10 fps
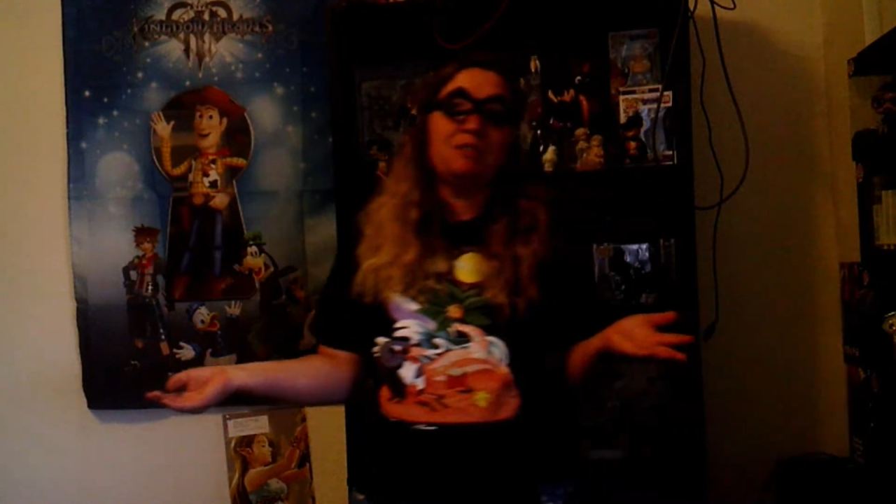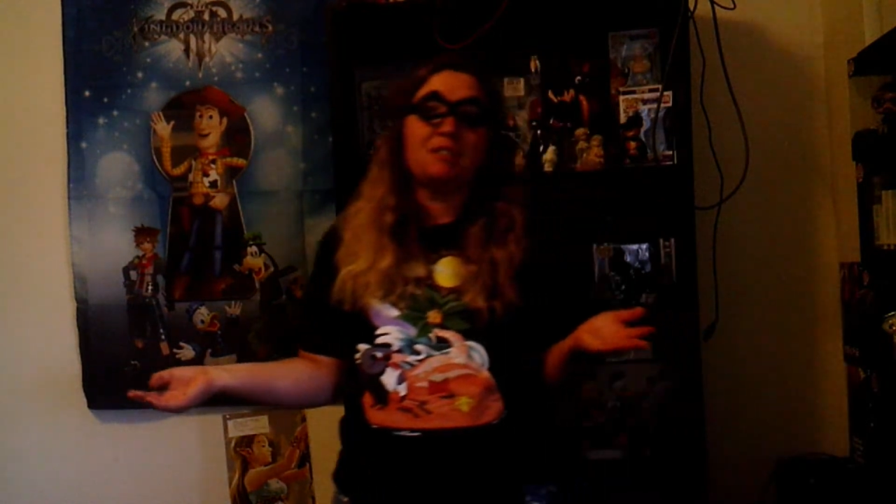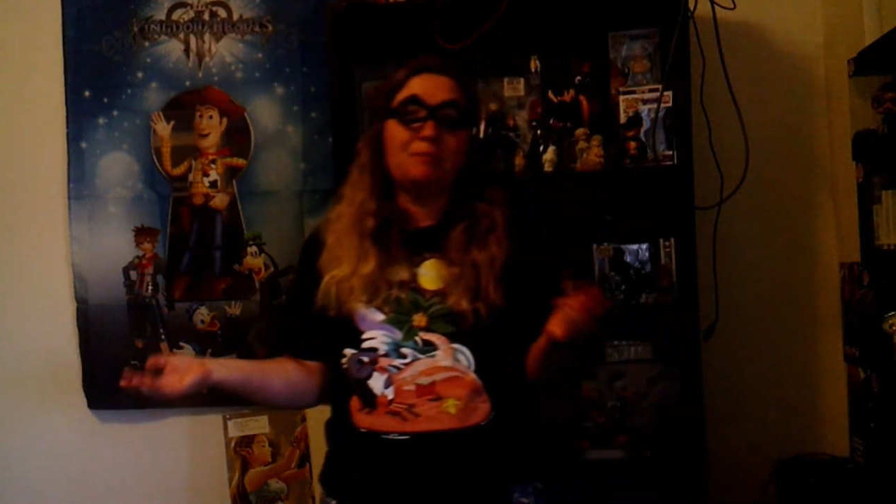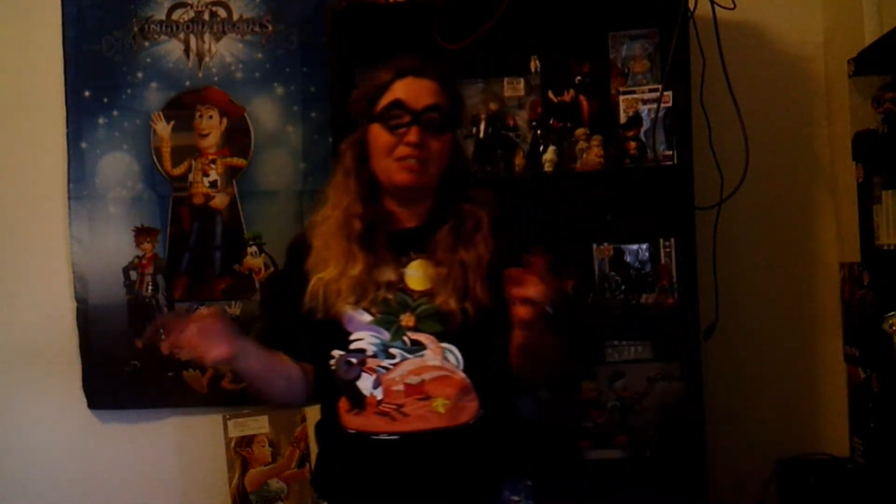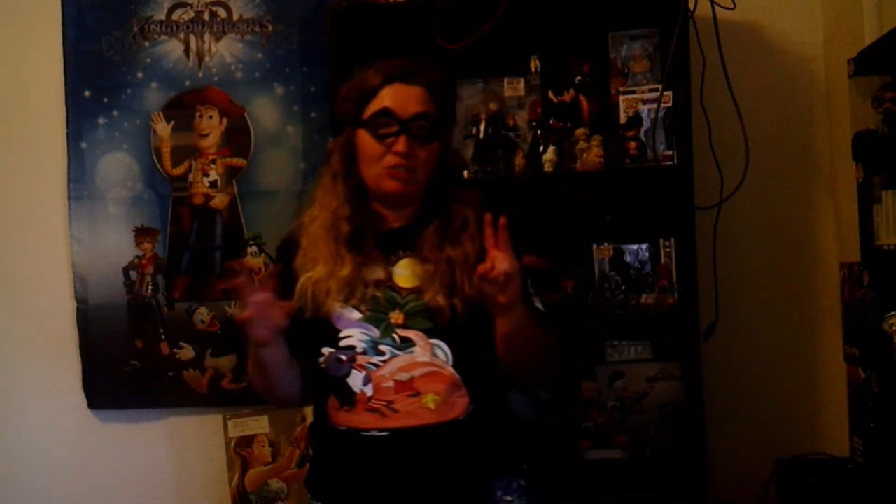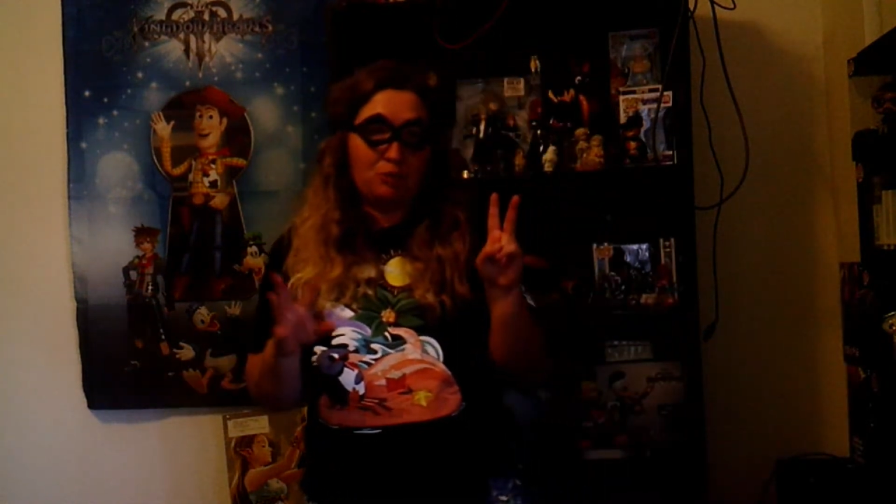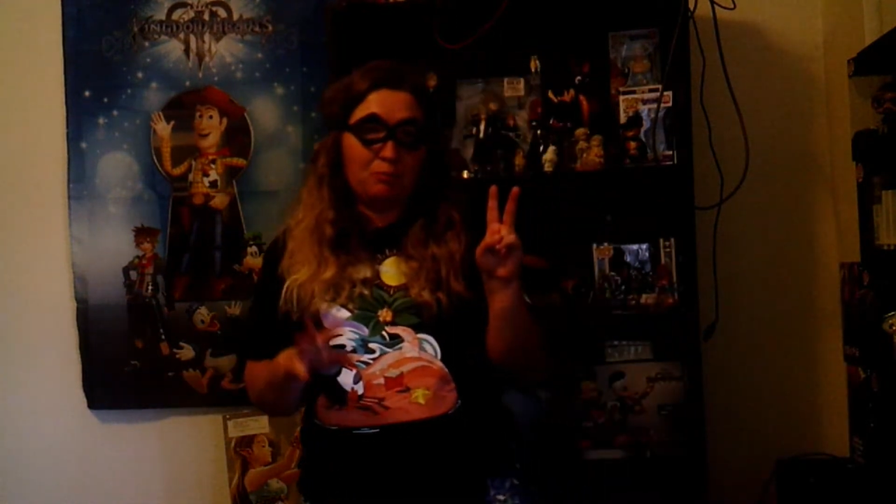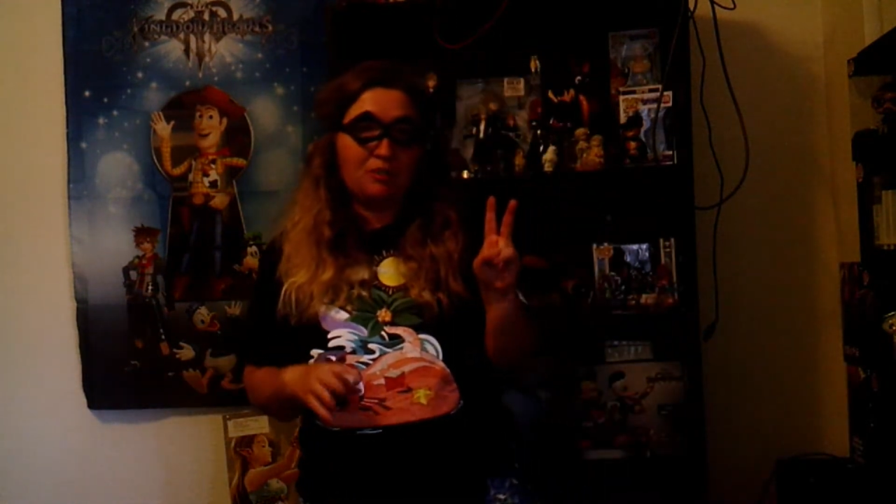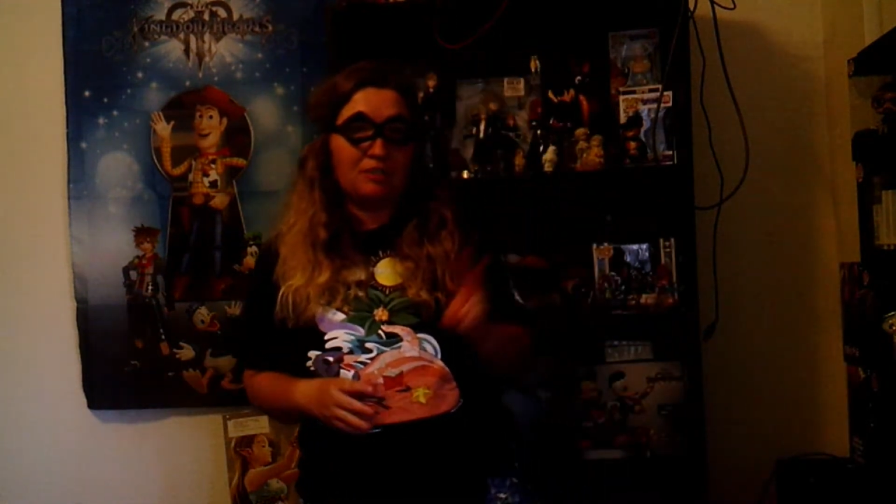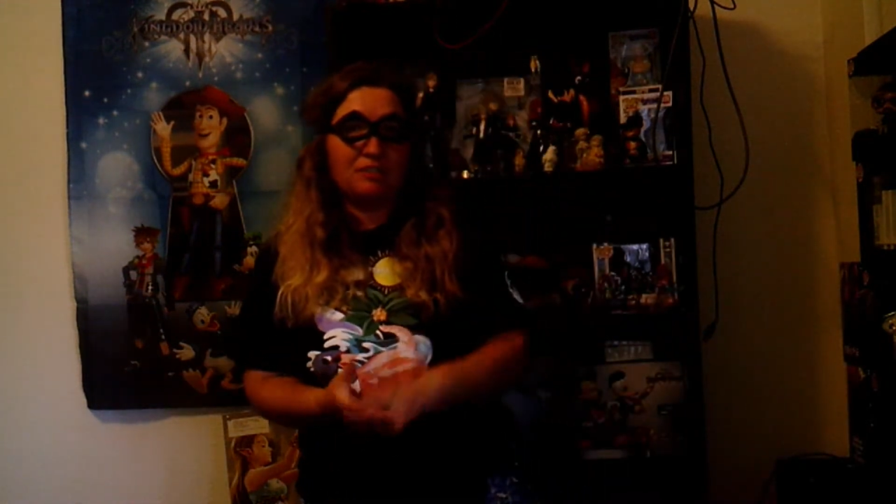to make
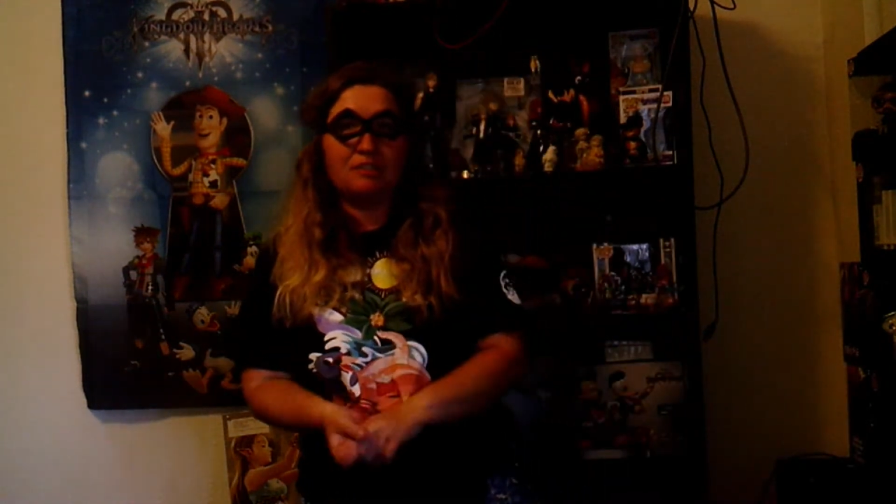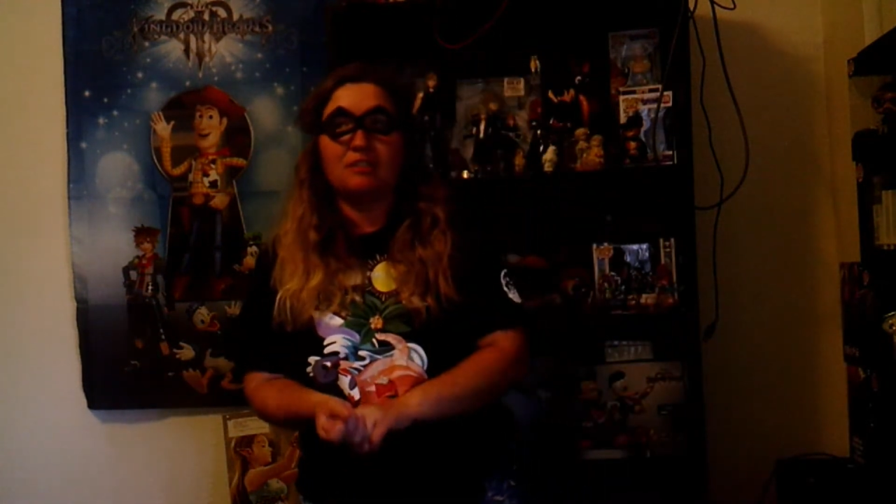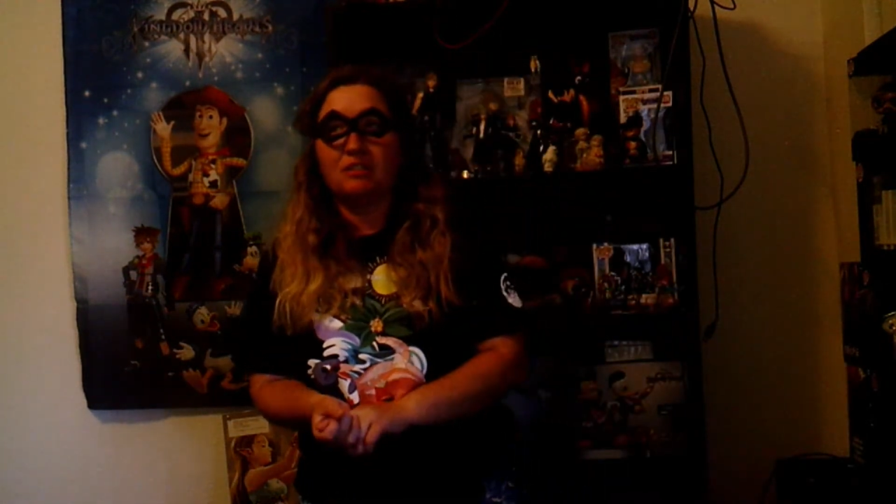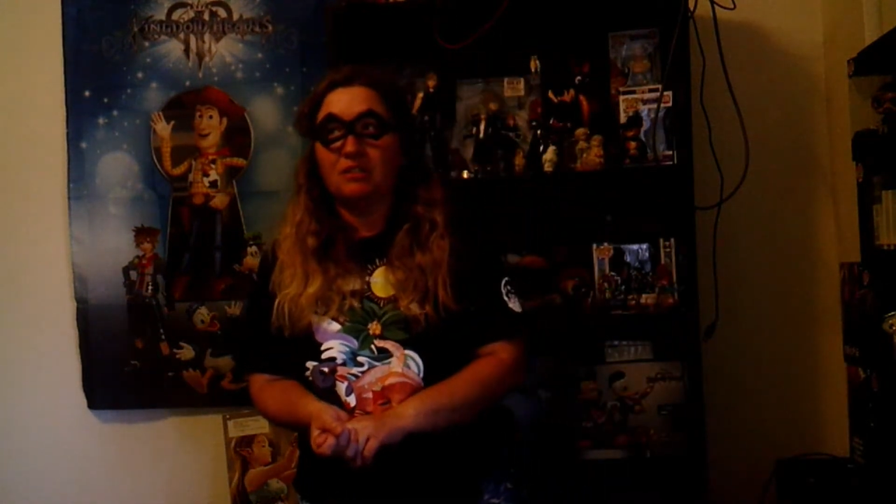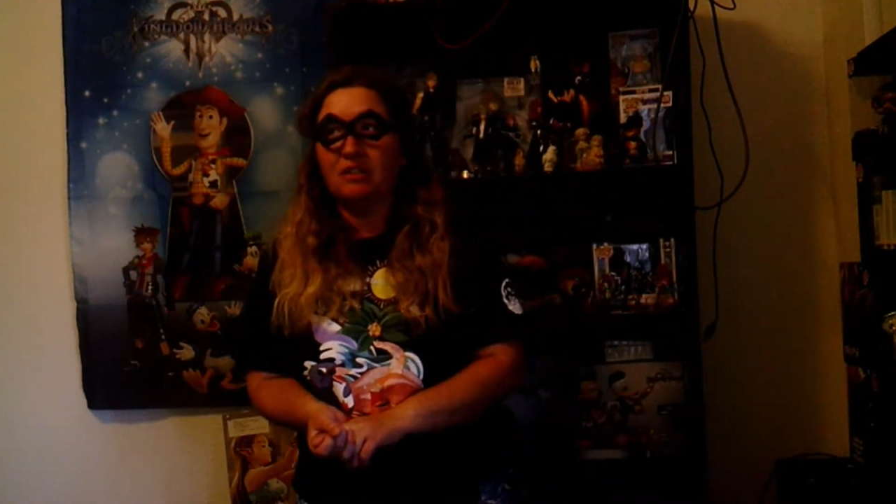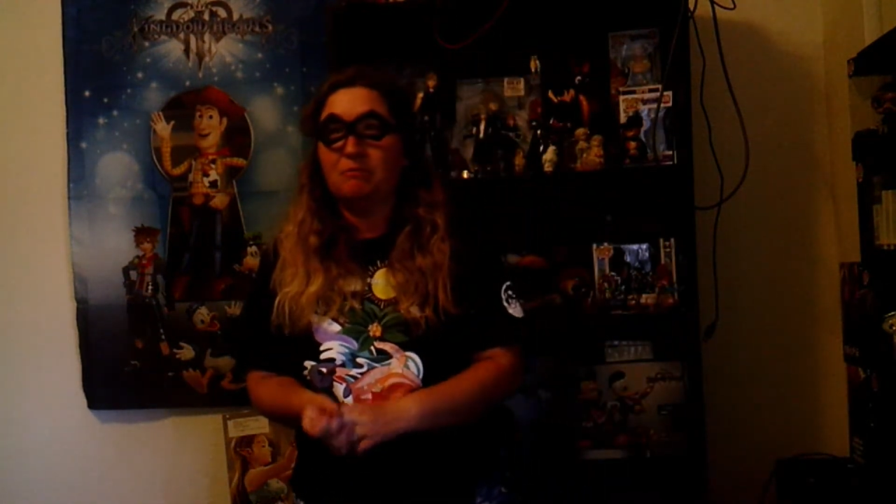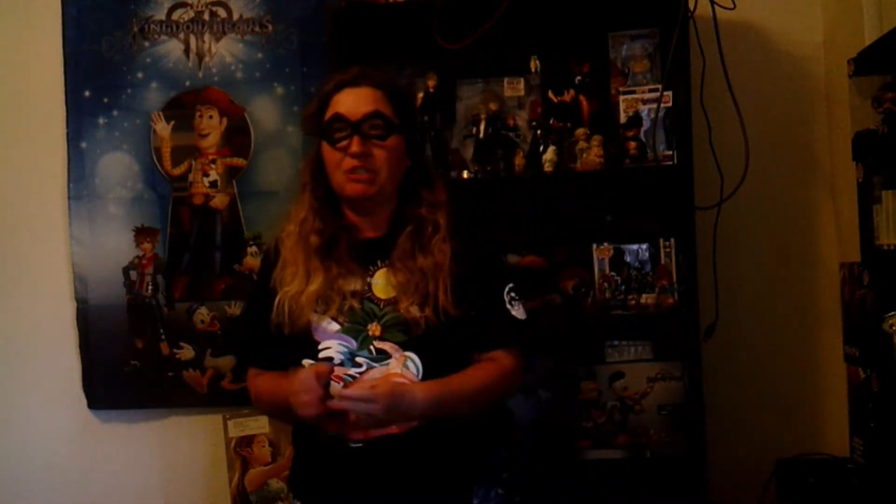make